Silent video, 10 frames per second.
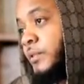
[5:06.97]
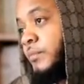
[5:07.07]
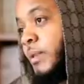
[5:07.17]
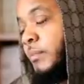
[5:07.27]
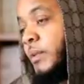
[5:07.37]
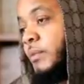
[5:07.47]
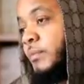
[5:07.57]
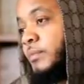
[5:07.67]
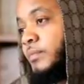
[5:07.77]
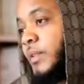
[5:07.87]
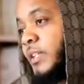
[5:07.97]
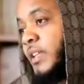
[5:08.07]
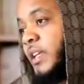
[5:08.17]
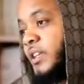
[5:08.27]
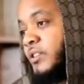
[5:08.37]
to Birmingham at
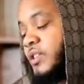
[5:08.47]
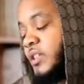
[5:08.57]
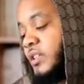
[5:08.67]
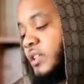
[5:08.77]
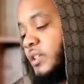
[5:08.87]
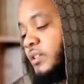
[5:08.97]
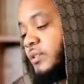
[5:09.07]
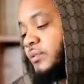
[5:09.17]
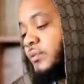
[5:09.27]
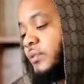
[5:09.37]
the age of 16,